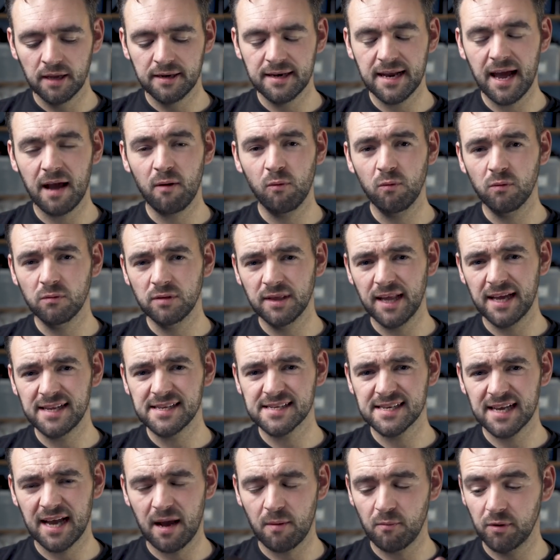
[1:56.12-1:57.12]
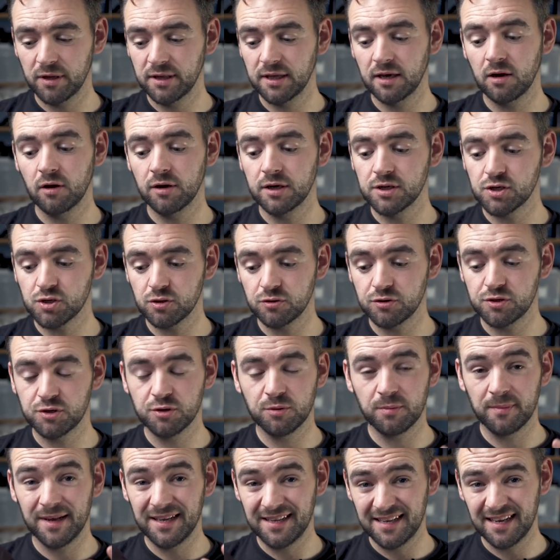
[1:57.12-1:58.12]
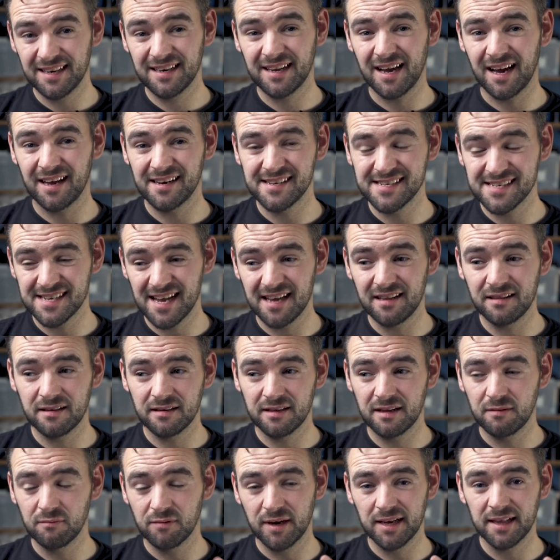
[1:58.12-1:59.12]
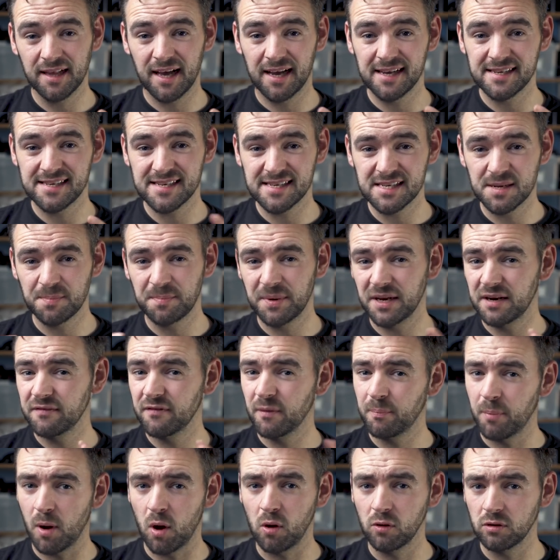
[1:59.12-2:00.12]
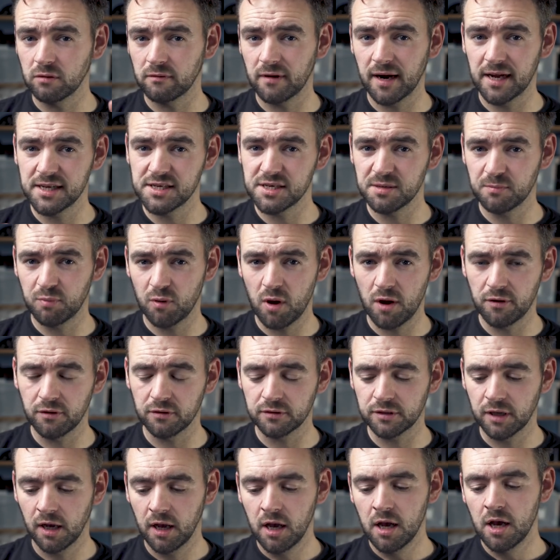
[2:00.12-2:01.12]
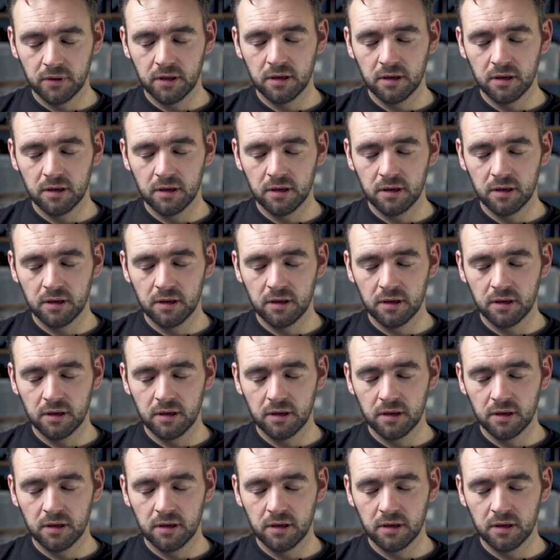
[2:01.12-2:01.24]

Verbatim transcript: Now, LensCapt, when they got in touch with me, did kind of say that they realised it's a bit of a polarising product.